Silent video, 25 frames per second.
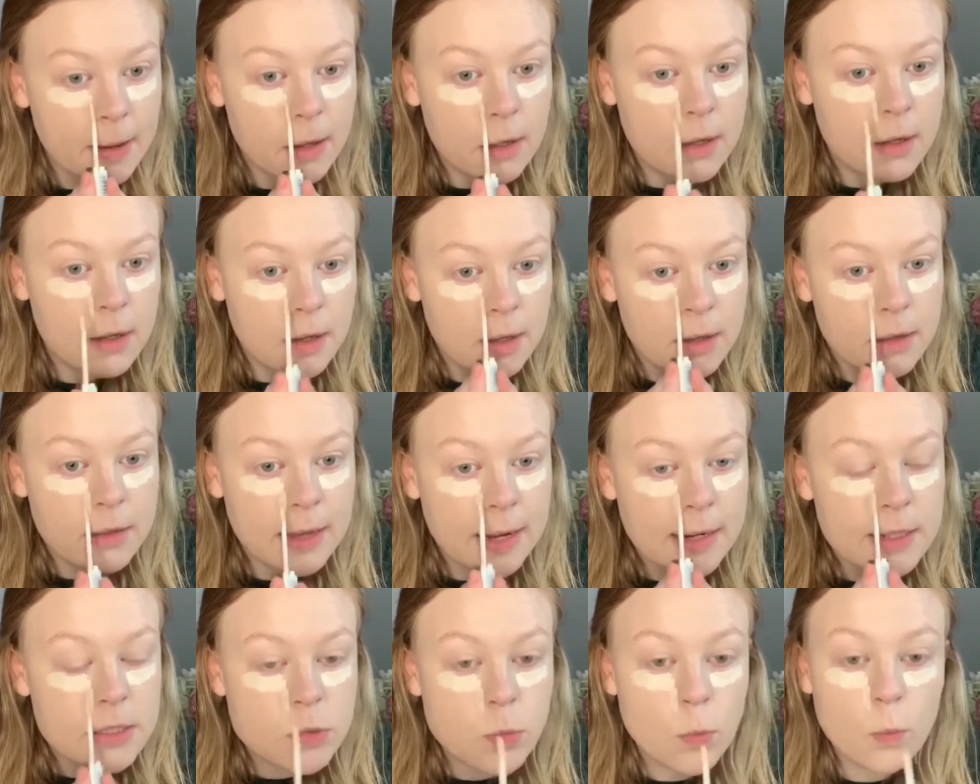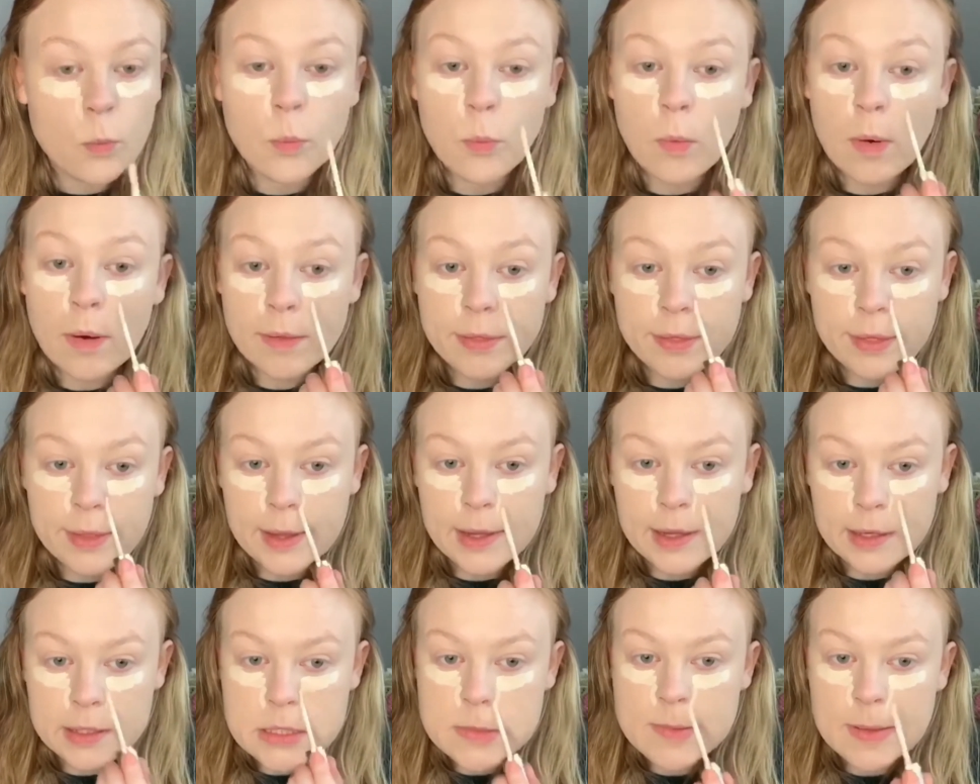That is one thing as
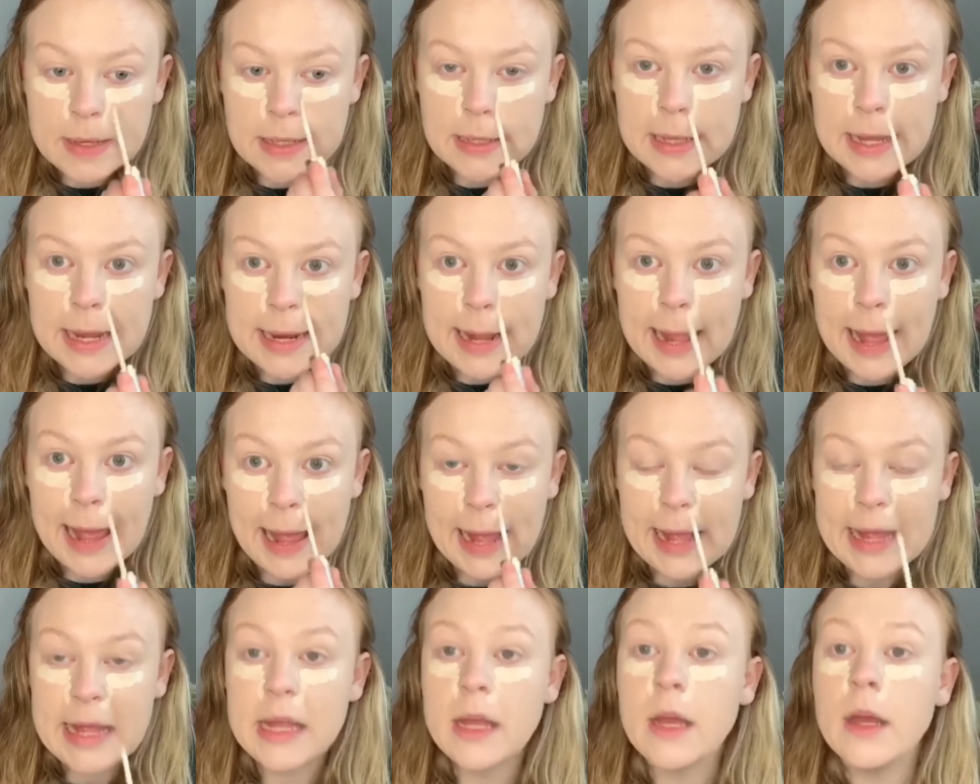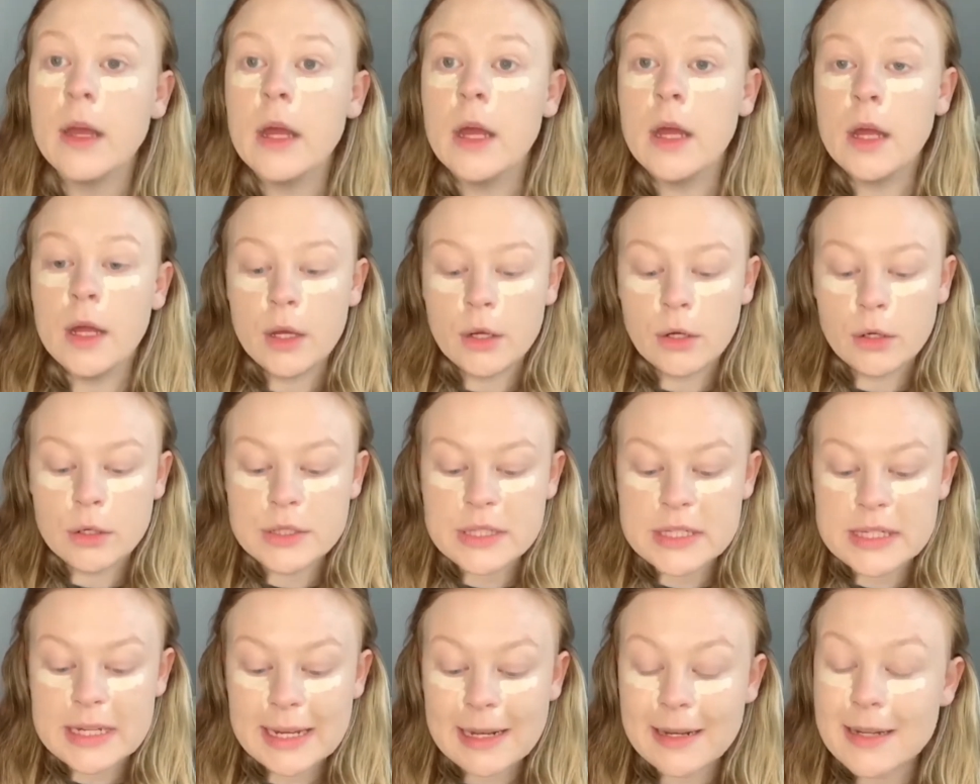well. I hate
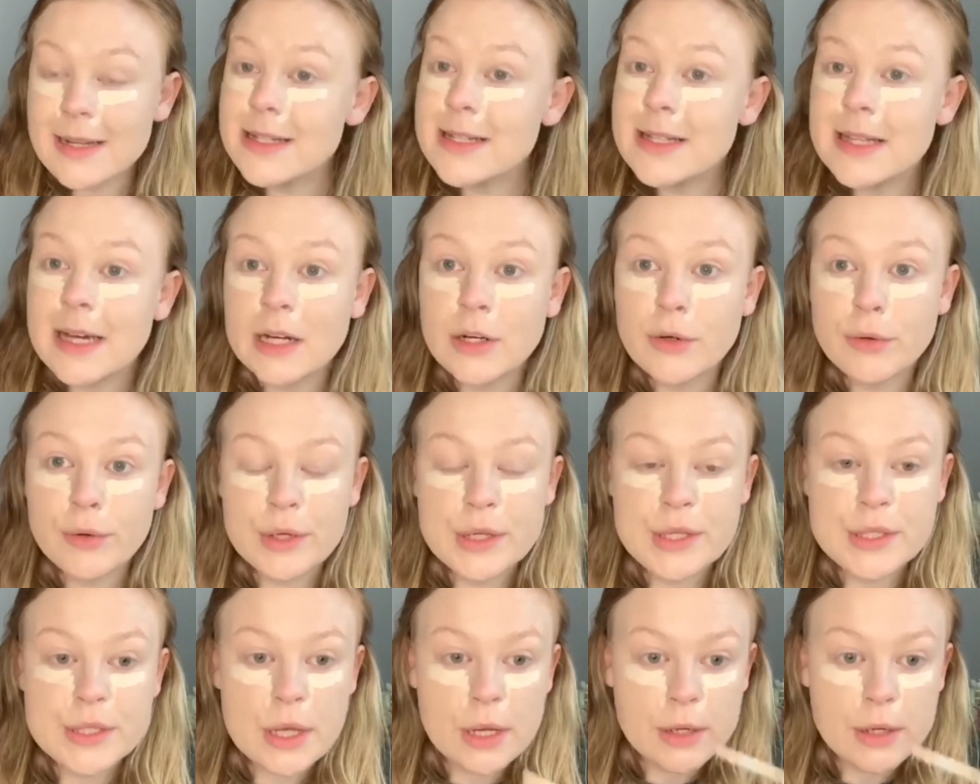concealers that crease under